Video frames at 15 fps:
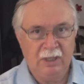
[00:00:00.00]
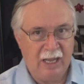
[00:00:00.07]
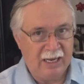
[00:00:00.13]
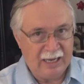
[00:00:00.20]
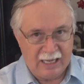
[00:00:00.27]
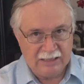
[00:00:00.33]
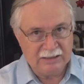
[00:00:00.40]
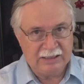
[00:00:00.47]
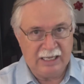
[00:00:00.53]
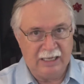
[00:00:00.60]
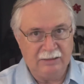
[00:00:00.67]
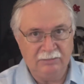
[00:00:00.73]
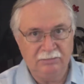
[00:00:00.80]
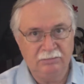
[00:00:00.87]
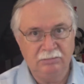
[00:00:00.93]
And that's
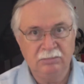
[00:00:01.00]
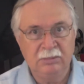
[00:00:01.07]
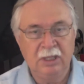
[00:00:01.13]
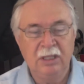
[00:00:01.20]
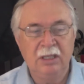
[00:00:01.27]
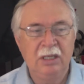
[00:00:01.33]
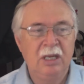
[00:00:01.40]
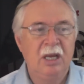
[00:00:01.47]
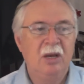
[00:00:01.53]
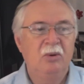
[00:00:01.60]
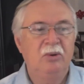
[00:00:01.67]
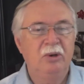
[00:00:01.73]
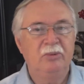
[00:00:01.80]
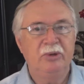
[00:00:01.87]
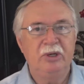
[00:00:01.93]
it
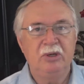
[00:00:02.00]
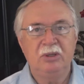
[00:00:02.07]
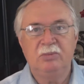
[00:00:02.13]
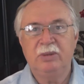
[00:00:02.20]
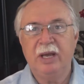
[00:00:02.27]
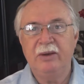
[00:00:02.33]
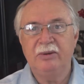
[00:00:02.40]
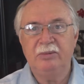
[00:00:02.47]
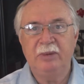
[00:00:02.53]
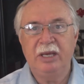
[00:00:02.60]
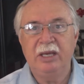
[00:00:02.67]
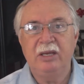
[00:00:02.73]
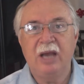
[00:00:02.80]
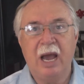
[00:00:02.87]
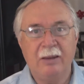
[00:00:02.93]
when we do the play with
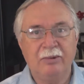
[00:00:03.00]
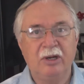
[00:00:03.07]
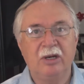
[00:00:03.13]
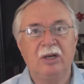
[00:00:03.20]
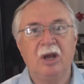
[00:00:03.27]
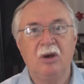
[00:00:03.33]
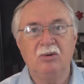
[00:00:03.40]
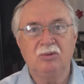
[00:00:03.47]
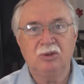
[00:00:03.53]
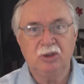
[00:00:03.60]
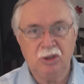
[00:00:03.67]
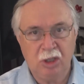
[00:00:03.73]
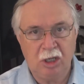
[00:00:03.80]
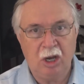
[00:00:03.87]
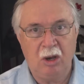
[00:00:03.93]
me, I'm going to go
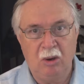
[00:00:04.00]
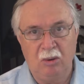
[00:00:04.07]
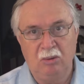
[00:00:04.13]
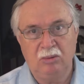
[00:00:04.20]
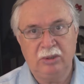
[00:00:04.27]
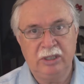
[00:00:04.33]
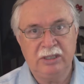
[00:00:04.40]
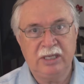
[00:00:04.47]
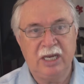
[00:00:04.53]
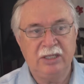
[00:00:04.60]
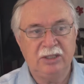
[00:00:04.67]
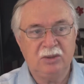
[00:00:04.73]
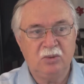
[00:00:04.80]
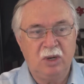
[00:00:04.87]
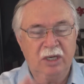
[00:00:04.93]
slow because I
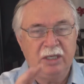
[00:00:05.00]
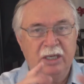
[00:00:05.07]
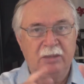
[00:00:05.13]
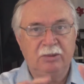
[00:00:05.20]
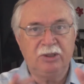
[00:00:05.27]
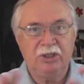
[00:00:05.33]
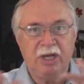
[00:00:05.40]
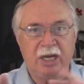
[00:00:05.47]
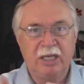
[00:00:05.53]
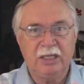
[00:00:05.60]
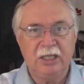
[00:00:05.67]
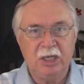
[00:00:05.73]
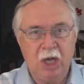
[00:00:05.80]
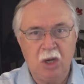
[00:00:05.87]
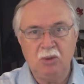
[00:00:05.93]
just want to double check
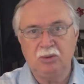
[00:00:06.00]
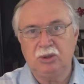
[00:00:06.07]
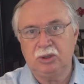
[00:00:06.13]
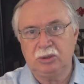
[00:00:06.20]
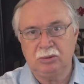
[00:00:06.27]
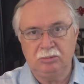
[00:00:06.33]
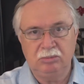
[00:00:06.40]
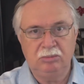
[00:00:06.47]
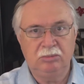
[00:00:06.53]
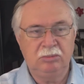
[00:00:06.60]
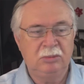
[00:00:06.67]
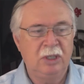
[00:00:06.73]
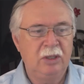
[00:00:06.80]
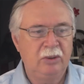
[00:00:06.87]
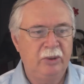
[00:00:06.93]
the notes.
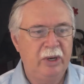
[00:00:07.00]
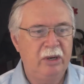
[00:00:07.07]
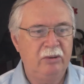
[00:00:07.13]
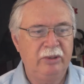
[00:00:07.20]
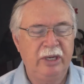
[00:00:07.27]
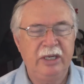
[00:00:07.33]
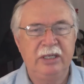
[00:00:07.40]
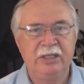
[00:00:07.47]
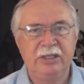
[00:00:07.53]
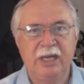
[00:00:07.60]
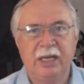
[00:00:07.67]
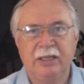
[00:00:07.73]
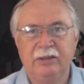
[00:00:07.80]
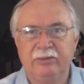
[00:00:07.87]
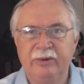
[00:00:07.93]
We don't need to
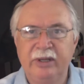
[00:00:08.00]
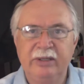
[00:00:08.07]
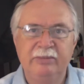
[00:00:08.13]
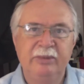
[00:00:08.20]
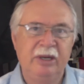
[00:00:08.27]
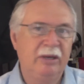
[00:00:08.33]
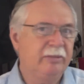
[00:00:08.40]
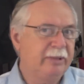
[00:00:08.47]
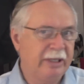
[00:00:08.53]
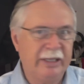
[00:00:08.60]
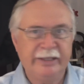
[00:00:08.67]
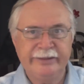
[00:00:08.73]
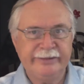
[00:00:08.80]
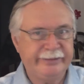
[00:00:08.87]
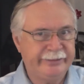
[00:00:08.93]
check the rhythm here
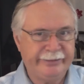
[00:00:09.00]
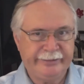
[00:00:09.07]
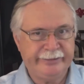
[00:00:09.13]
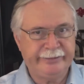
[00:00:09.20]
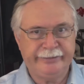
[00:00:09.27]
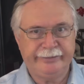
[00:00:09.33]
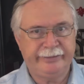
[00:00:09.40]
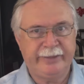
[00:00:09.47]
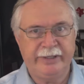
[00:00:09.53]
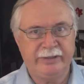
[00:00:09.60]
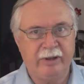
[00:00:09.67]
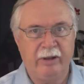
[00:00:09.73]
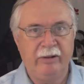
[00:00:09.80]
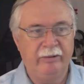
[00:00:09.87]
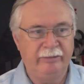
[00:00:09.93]
because
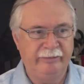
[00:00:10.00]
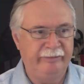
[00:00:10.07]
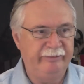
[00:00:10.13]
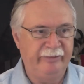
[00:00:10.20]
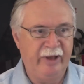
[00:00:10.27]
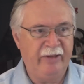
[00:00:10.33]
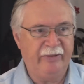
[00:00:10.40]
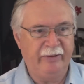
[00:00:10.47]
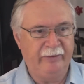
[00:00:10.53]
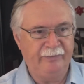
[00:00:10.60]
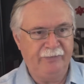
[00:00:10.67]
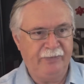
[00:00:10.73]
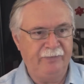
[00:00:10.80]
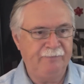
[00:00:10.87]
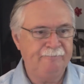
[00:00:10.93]
it's all nothing.
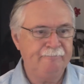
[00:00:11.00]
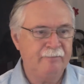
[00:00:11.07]
Hmm.